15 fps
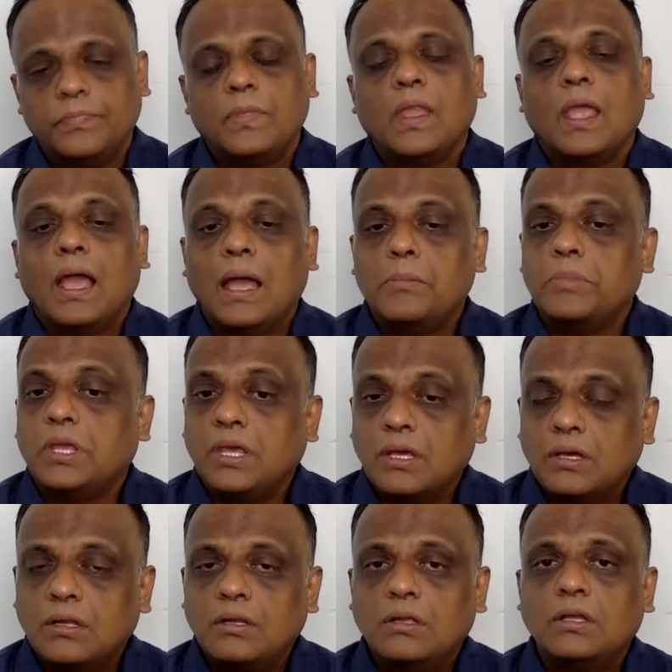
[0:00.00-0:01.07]
I'm
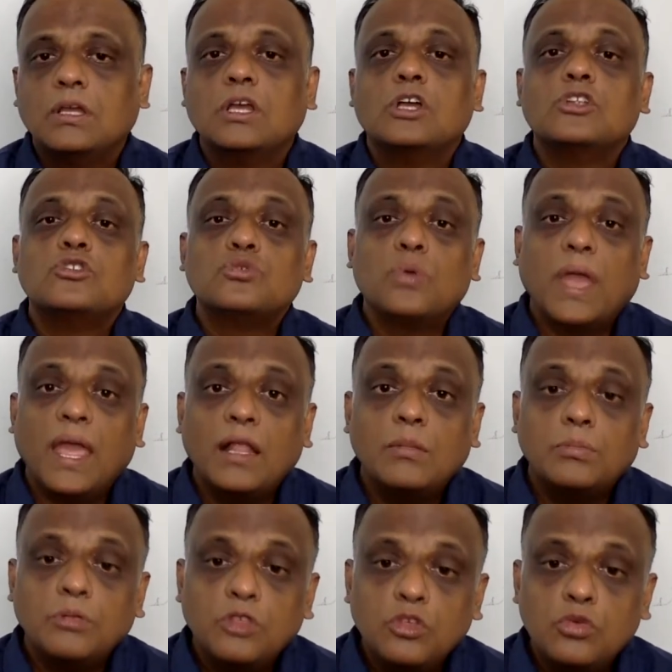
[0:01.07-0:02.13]
here to help
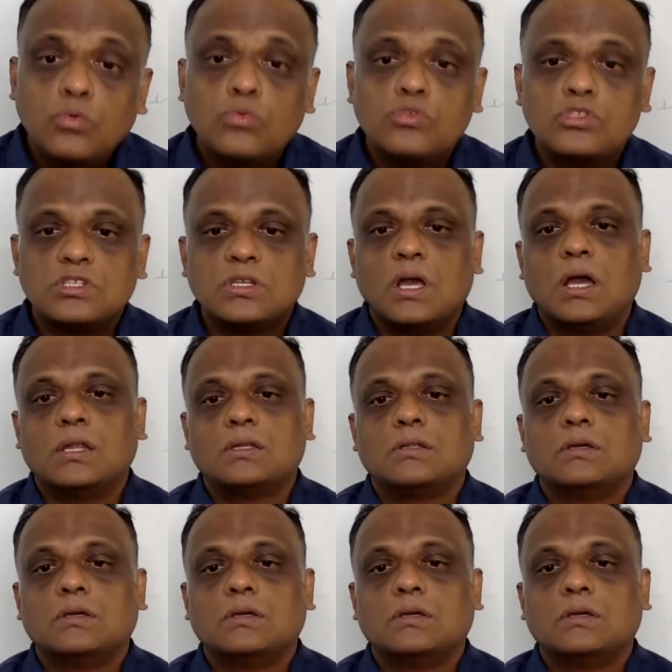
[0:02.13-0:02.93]
you start